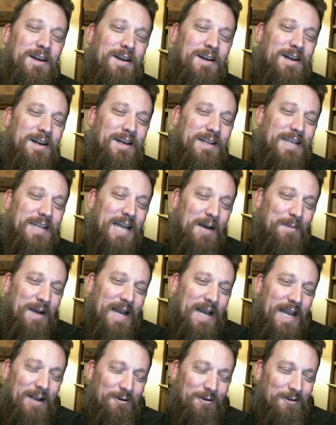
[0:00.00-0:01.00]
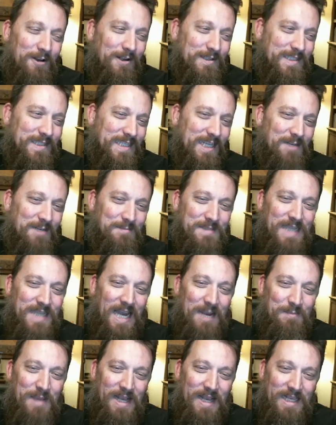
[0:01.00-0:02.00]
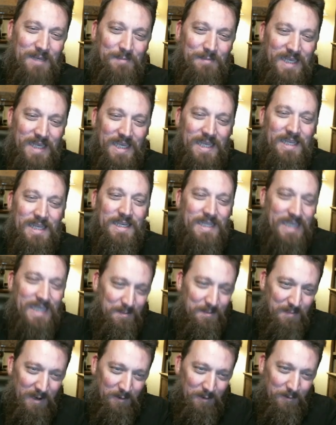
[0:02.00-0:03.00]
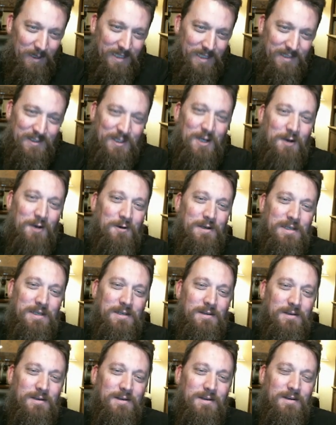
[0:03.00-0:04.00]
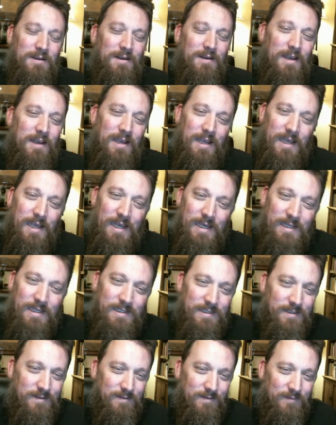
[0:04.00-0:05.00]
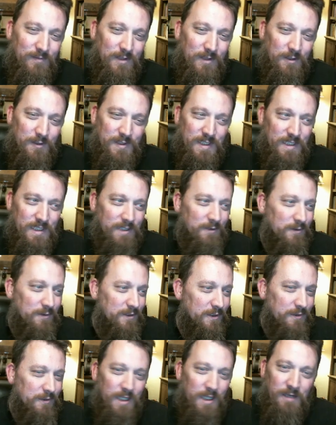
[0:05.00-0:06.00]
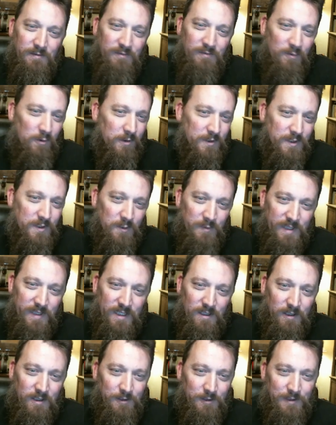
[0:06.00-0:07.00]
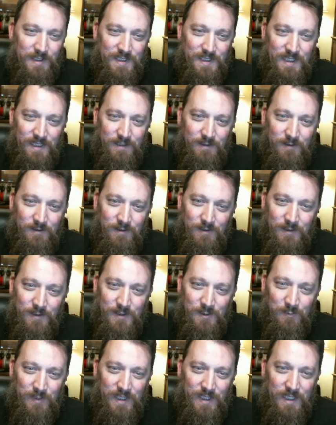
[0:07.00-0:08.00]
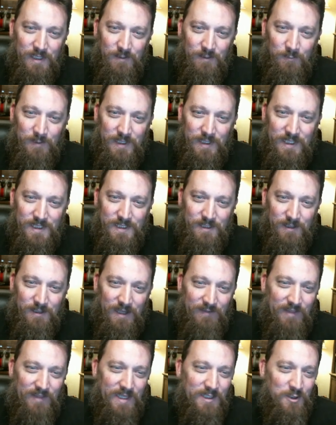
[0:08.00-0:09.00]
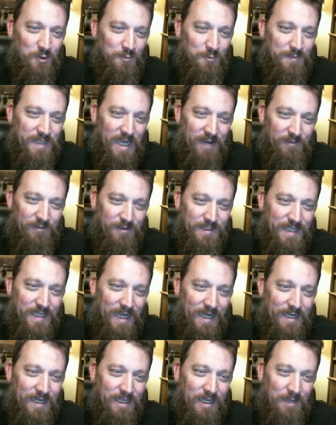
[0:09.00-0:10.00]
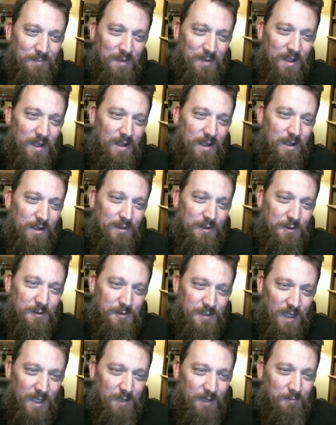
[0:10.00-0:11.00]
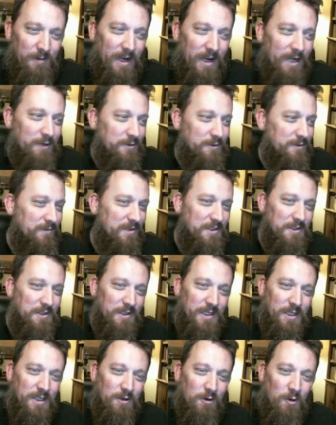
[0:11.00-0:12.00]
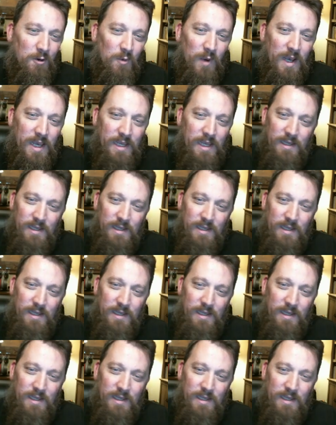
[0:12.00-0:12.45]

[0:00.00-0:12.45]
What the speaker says: now my Aggradons get them tied back up again, keep my rage going, and their Sentinels are done for. So we clear the Sentinels. We still have that Doom Diver tied up. Their Dawn Riders eventually go away,